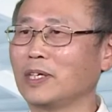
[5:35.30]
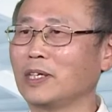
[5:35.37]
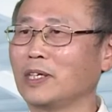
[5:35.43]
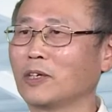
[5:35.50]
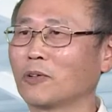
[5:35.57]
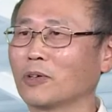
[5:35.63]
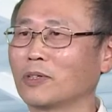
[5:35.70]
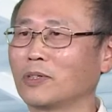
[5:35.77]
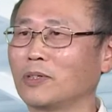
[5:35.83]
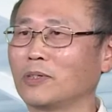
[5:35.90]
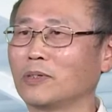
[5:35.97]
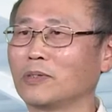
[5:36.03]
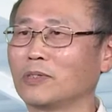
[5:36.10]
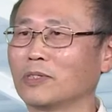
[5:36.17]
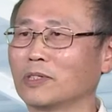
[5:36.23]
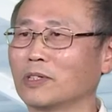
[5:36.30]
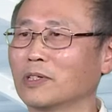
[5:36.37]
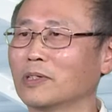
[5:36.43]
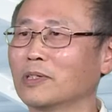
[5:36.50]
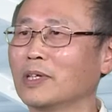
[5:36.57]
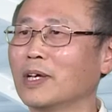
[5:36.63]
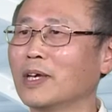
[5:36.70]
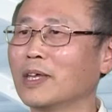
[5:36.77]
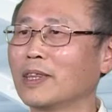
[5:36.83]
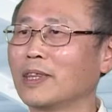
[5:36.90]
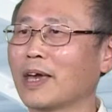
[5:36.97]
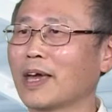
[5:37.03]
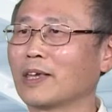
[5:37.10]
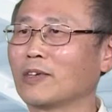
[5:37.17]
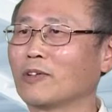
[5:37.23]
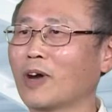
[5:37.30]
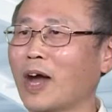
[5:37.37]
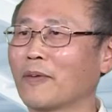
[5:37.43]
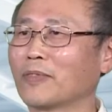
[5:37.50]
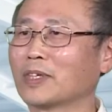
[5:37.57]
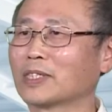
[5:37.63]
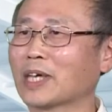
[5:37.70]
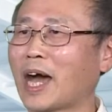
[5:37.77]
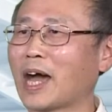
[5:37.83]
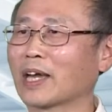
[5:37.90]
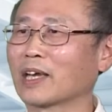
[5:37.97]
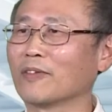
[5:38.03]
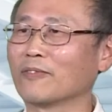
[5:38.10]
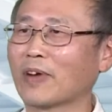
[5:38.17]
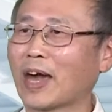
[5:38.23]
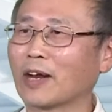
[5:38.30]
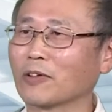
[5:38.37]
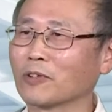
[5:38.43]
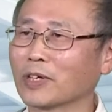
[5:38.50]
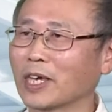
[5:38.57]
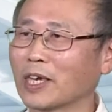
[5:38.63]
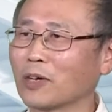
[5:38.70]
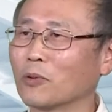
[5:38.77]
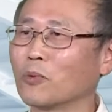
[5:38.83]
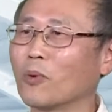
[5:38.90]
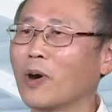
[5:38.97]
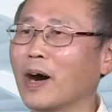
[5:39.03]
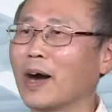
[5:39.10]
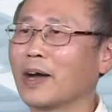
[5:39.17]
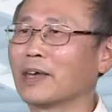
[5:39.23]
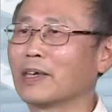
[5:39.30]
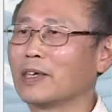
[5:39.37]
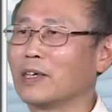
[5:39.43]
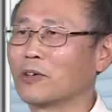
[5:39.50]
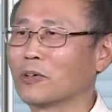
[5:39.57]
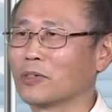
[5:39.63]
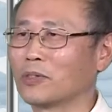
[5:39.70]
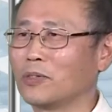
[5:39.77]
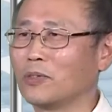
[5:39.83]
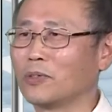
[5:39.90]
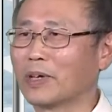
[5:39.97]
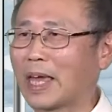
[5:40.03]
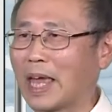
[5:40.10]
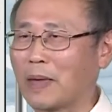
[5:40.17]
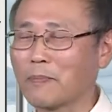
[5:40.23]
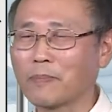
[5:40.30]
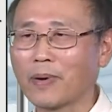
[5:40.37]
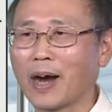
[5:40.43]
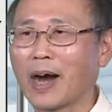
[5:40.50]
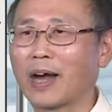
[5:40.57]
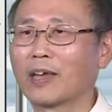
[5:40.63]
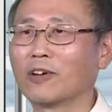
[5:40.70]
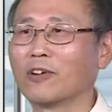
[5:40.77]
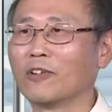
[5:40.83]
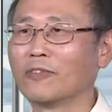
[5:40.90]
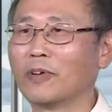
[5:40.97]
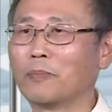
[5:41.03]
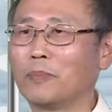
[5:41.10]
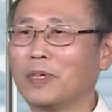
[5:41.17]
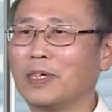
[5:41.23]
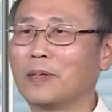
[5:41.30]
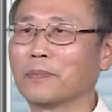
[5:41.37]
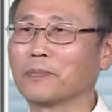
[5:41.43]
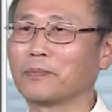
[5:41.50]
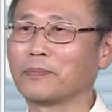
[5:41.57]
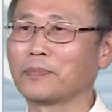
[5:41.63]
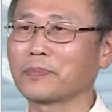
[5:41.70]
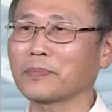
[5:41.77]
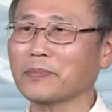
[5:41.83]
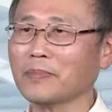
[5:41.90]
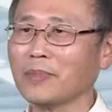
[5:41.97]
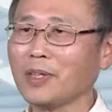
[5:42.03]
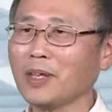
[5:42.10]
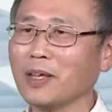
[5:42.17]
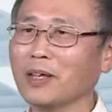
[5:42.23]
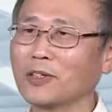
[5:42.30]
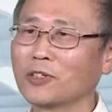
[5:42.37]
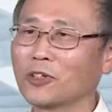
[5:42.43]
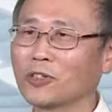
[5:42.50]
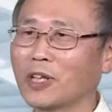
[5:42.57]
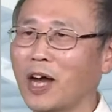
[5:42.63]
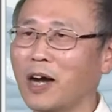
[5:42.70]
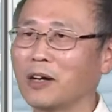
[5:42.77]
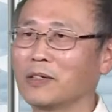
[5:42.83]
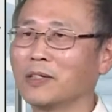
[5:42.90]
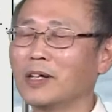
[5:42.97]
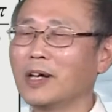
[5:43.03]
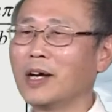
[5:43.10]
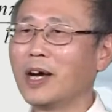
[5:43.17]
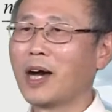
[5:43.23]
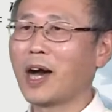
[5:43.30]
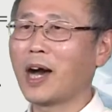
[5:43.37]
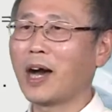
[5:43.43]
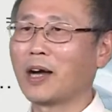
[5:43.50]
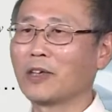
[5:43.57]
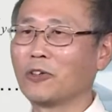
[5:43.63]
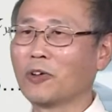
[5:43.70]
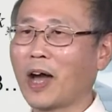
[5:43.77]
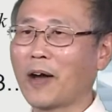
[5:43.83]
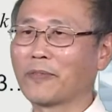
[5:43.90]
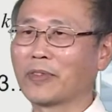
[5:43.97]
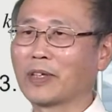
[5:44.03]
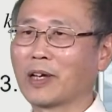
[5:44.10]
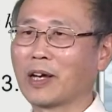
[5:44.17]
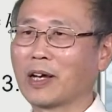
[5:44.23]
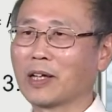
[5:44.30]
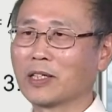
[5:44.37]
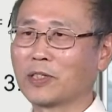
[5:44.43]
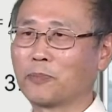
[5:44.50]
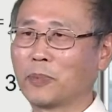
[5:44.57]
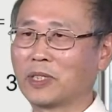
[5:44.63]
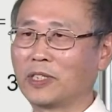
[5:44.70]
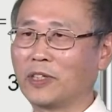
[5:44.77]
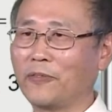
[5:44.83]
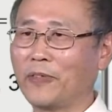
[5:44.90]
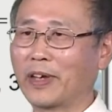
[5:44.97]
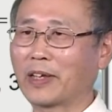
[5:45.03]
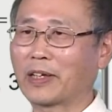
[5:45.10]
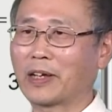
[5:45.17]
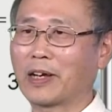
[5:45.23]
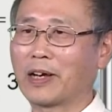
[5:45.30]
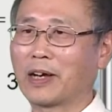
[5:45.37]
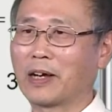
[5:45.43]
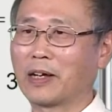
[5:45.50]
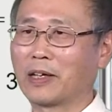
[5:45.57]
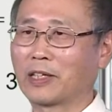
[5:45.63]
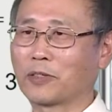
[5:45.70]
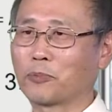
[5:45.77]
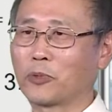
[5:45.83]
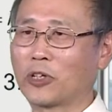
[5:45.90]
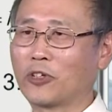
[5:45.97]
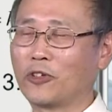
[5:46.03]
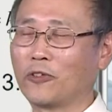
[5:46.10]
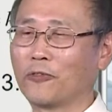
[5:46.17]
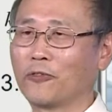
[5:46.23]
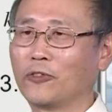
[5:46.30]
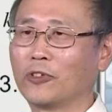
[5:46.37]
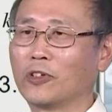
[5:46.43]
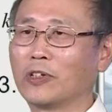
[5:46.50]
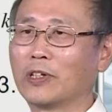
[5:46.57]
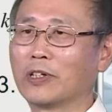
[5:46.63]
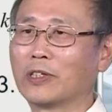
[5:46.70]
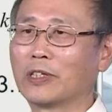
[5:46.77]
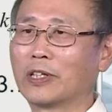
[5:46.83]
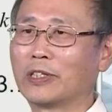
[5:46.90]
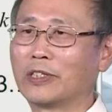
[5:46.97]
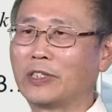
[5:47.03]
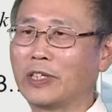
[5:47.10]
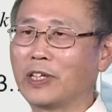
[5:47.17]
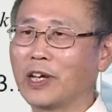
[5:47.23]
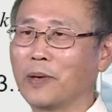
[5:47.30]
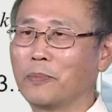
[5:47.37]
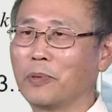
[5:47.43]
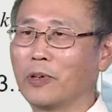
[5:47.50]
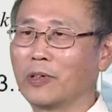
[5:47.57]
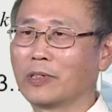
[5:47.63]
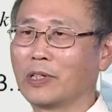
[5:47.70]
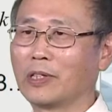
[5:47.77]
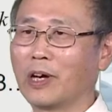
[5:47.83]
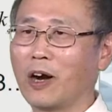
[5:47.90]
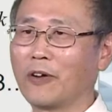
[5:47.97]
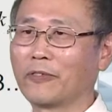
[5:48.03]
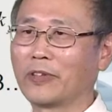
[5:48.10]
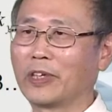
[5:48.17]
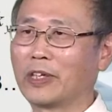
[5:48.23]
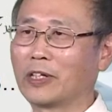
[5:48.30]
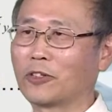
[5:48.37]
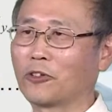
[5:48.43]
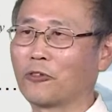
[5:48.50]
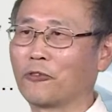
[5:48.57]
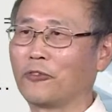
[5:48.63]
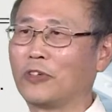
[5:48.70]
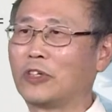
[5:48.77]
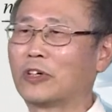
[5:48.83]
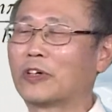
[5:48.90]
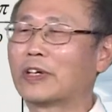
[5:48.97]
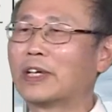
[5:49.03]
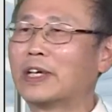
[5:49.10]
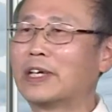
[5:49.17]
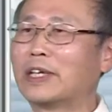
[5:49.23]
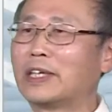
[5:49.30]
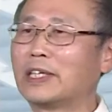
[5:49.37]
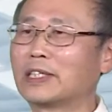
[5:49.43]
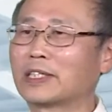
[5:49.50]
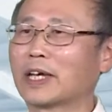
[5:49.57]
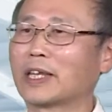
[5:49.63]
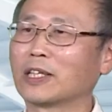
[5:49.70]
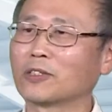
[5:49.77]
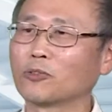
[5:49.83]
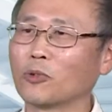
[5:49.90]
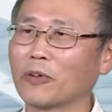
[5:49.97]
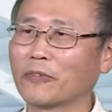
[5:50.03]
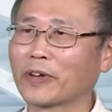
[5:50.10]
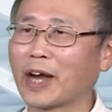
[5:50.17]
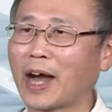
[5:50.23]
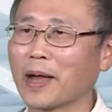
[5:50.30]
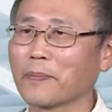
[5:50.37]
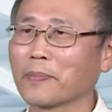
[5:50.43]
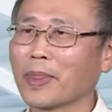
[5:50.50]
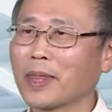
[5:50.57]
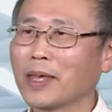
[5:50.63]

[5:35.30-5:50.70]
equal to zero. Then you have this eigenvalue KY equal to N pi over B. So now you have the specific expression for the Z component of the electric field inside this waveguide.